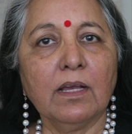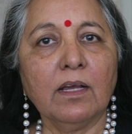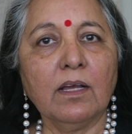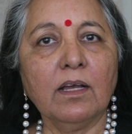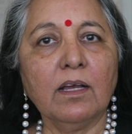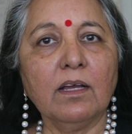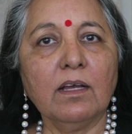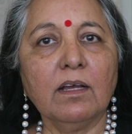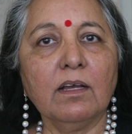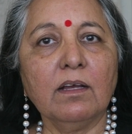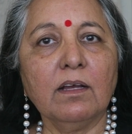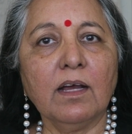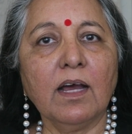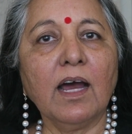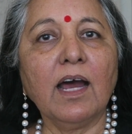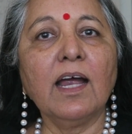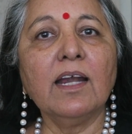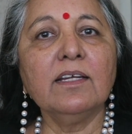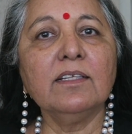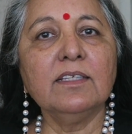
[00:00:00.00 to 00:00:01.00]

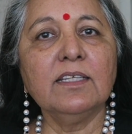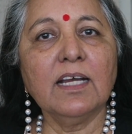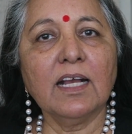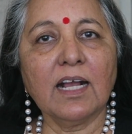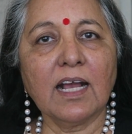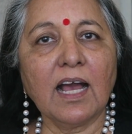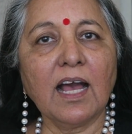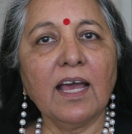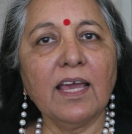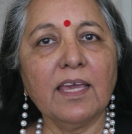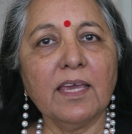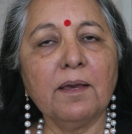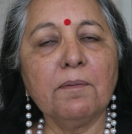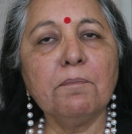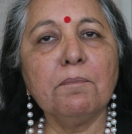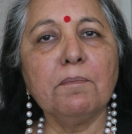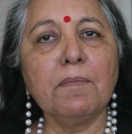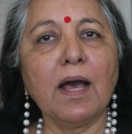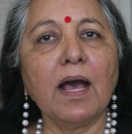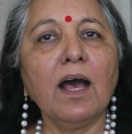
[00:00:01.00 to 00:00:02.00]

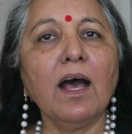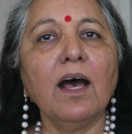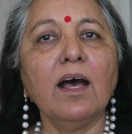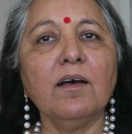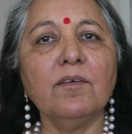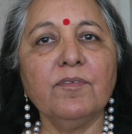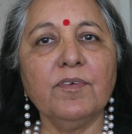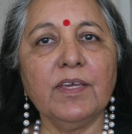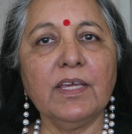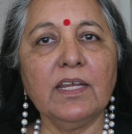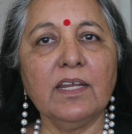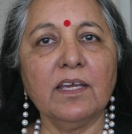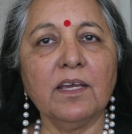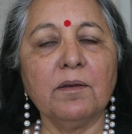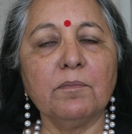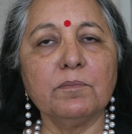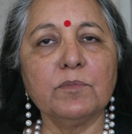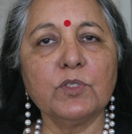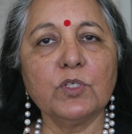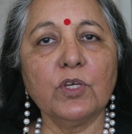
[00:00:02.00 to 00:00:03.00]
Arthakayam
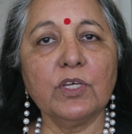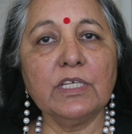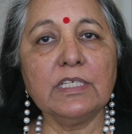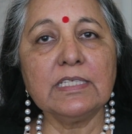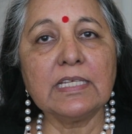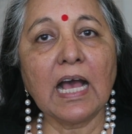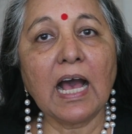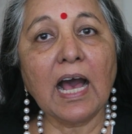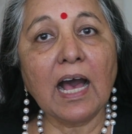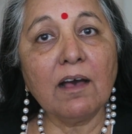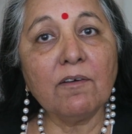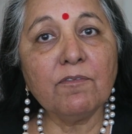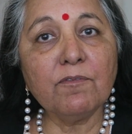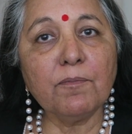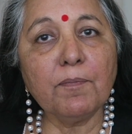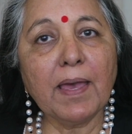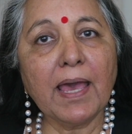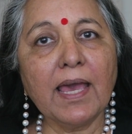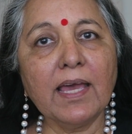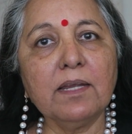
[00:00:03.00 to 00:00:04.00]
Mahaviryam. So he's half
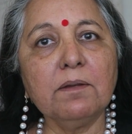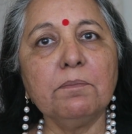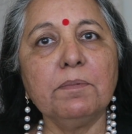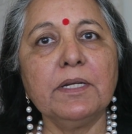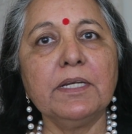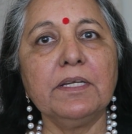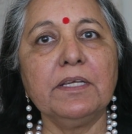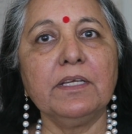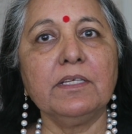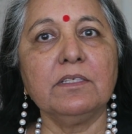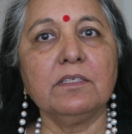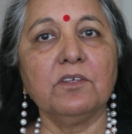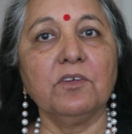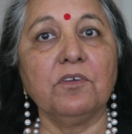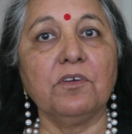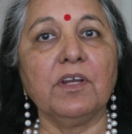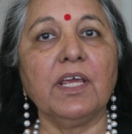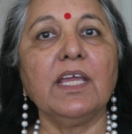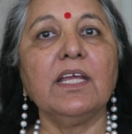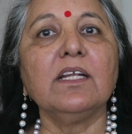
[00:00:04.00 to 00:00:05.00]
man, but he's
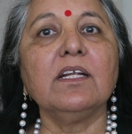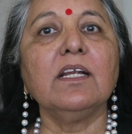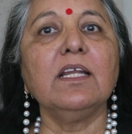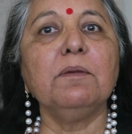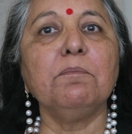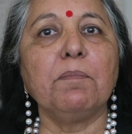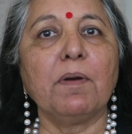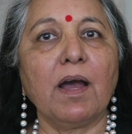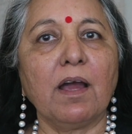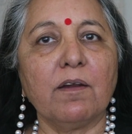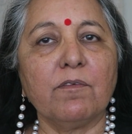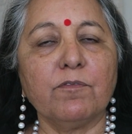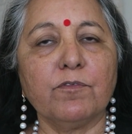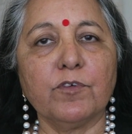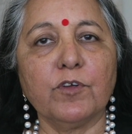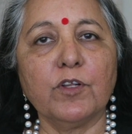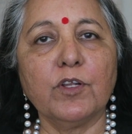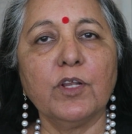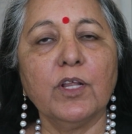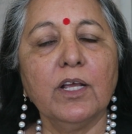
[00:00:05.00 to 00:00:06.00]
greatly
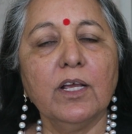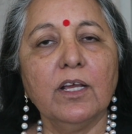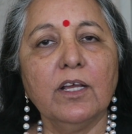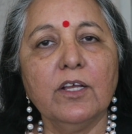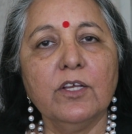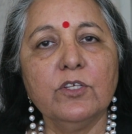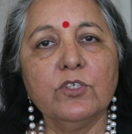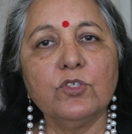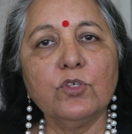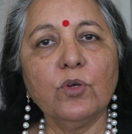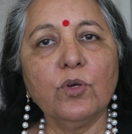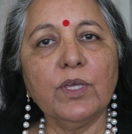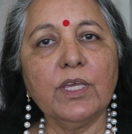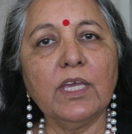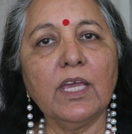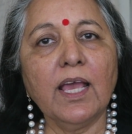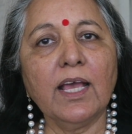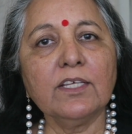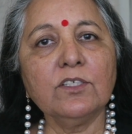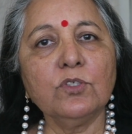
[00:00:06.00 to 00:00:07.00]
powerful. So
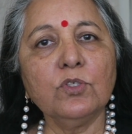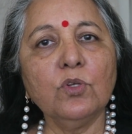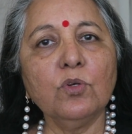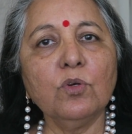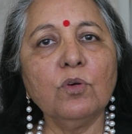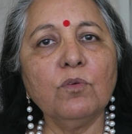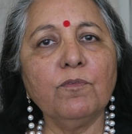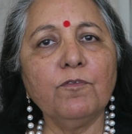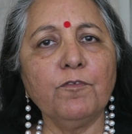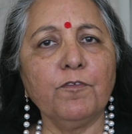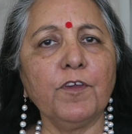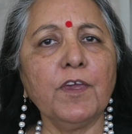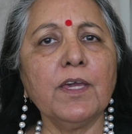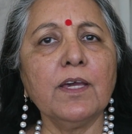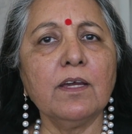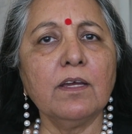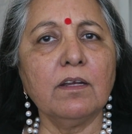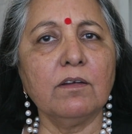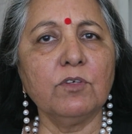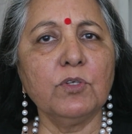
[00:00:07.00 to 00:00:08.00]
he has no
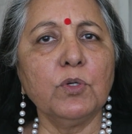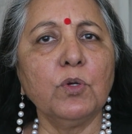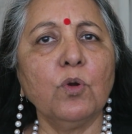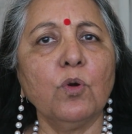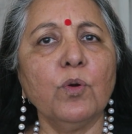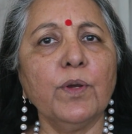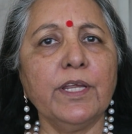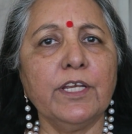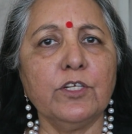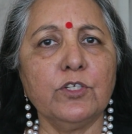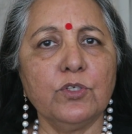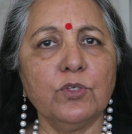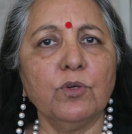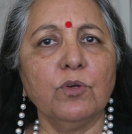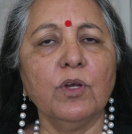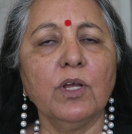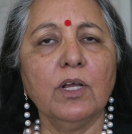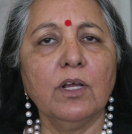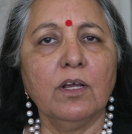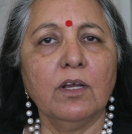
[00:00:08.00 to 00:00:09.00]
fear to go
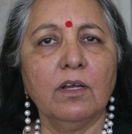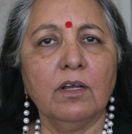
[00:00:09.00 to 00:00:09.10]
into